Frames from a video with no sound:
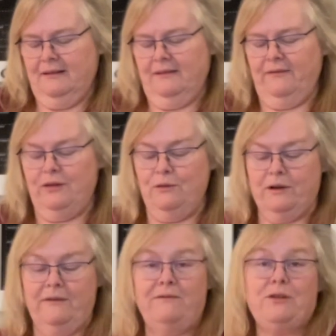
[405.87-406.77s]
fewer
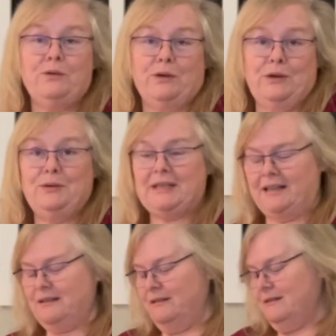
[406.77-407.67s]
and fewer
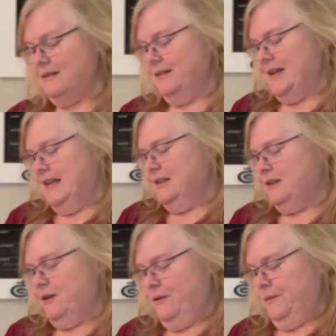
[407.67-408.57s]
utensils.
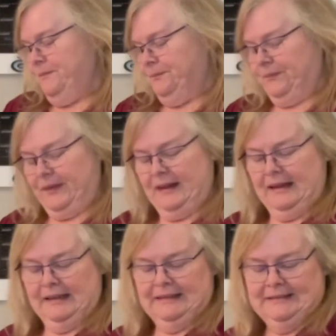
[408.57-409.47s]
So
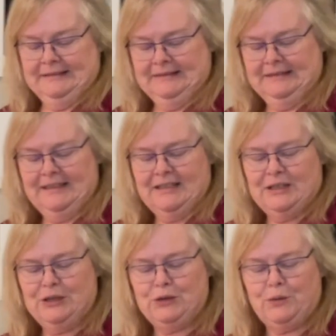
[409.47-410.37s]

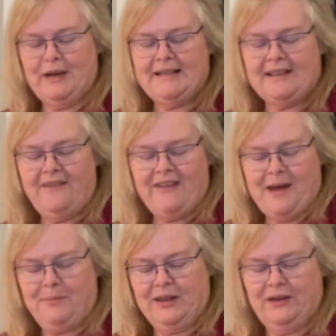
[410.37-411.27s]
the joys of
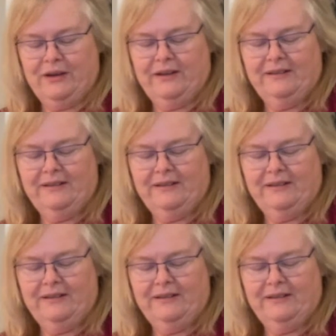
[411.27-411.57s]
Epicure.